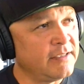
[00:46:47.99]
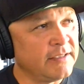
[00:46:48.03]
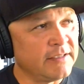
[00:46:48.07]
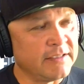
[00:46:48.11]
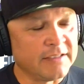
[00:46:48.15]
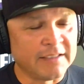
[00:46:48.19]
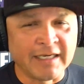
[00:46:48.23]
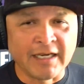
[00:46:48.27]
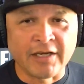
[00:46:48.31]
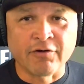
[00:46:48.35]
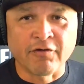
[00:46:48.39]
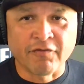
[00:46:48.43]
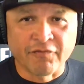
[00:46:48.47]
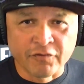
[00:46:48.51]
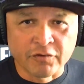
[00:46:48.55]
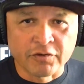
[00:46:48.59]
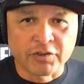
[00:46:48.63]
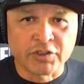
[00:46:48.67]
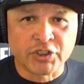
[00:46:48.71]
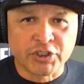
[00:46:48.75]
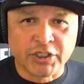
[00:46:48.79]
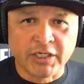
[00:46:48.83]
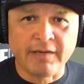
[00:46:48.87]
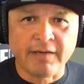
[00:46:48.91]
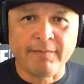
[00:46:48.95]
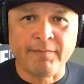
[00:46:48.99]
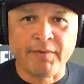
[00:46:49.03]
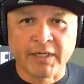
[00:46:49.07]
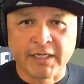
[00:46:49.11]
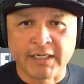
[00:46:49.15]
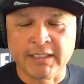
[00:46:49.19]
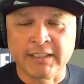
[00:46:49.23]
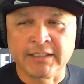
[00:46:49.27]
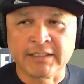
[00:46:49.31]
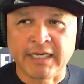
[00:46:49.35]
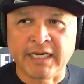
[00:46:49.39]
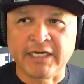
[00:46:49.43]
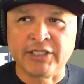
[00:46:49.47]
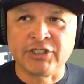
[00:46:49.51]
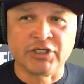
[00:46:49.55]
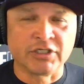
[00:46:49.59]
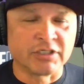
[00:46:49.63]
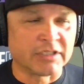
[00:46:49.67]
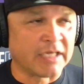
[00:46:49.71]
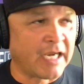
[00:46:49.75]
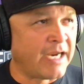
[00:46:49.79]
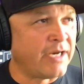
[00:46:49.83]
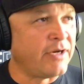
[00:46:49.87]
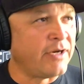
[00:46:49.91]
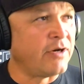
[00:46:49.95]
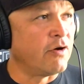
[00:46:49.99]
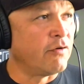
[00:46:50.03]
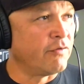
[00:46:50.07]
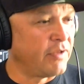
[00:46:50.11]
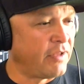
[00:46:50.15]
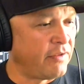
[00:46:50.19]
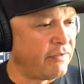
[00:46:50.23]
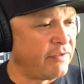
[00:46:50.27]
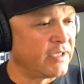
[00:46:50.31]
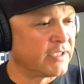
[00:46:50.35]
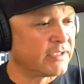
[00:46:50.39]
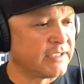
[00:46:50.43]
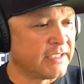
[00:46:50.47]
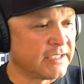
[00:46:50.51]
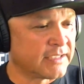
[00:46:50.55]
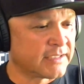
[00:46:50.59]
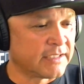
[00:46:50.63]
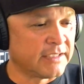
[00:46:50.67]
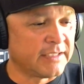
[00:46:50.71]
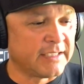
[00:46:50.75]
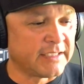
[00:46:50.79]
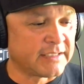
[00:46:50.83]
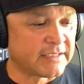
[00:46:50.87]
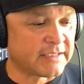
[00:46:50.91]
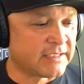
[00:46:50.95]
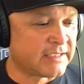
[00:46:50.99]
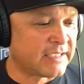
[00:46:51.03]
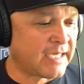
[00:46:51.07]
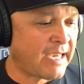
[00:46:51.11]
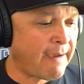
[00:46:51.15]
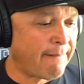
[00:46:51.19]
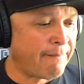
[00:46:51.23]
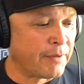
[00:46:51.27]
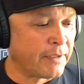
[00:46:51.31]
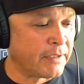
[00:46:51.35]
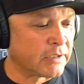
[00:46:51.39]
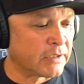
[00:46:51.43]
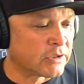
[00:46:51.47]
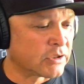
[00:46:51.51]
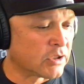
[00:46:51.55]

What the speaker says: you're full of shit because I know that this and this is happening.